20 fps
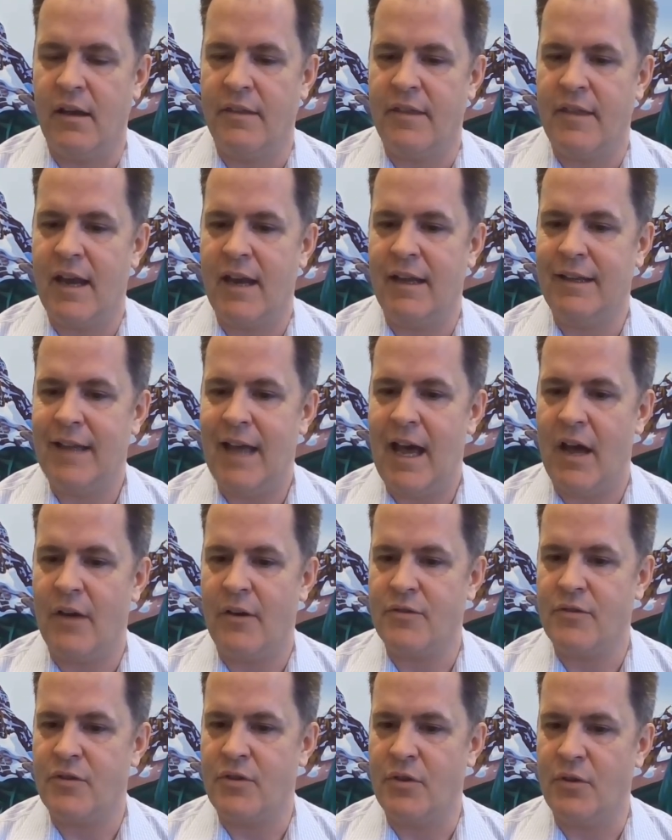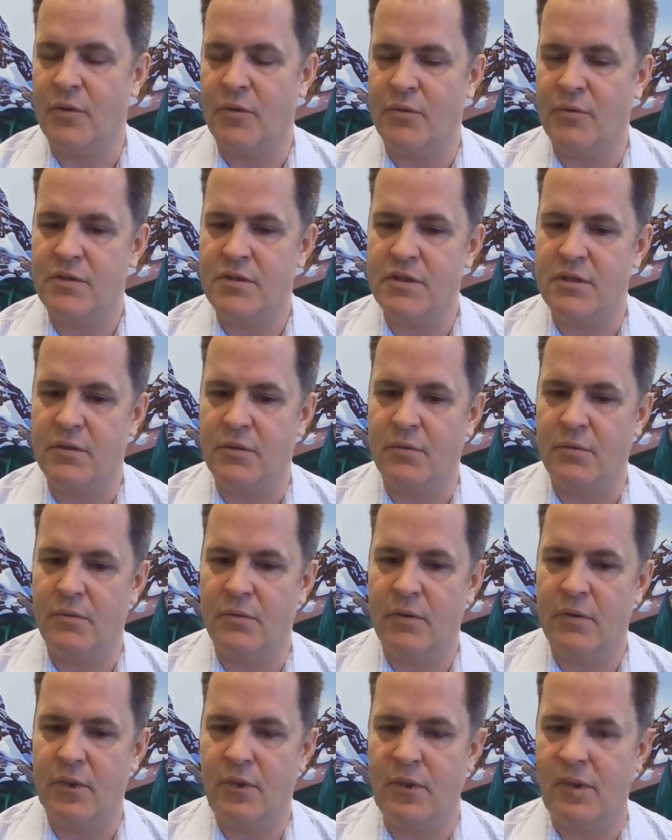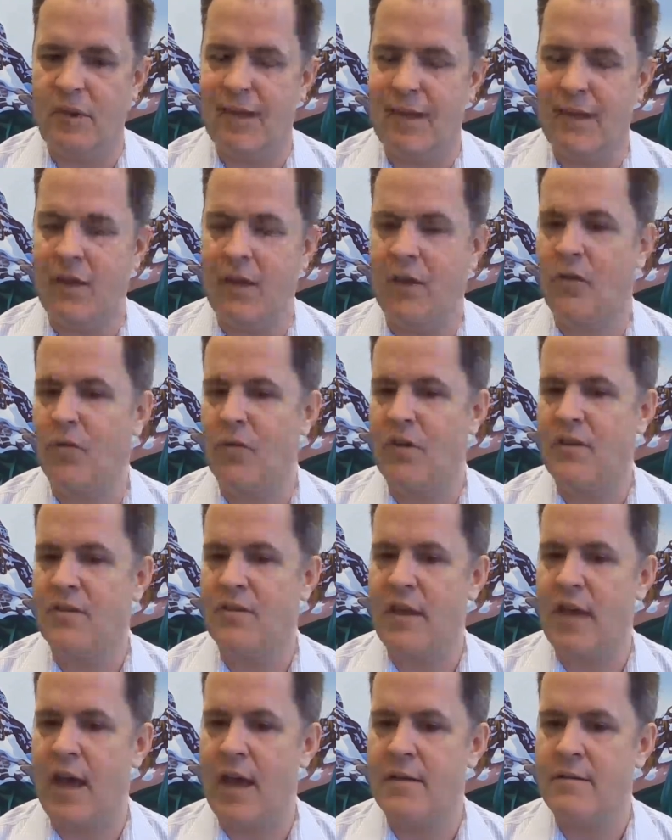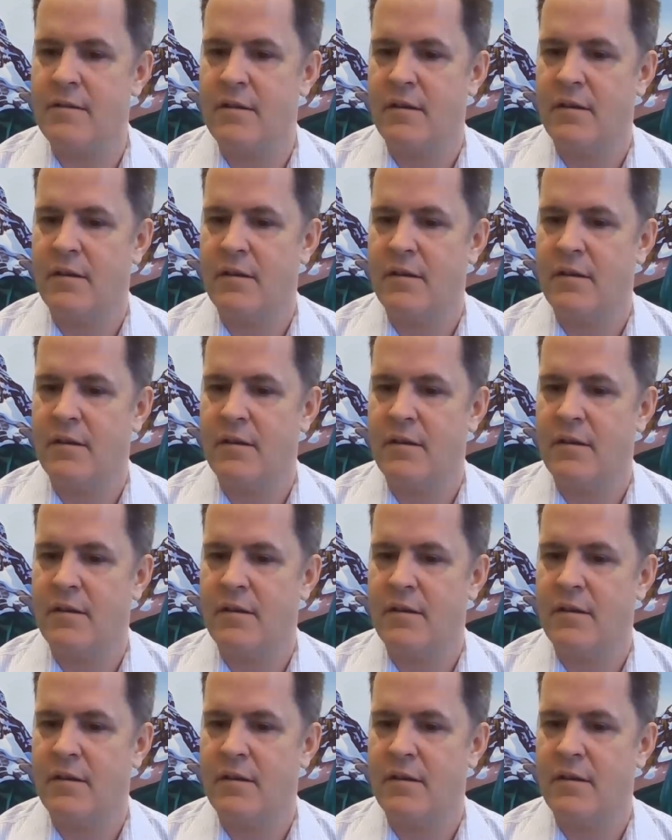that allows you to increase that.